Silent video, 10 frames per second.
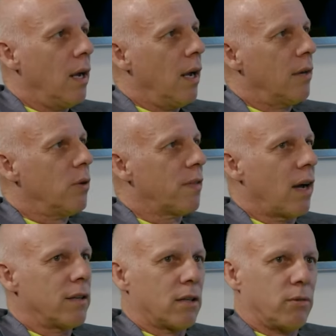And with
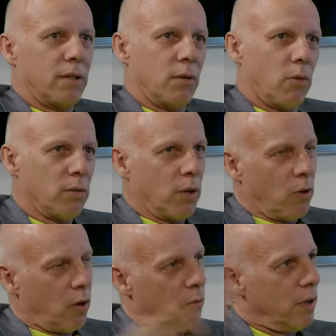under 21, we
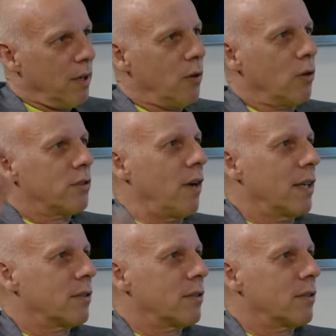were really on track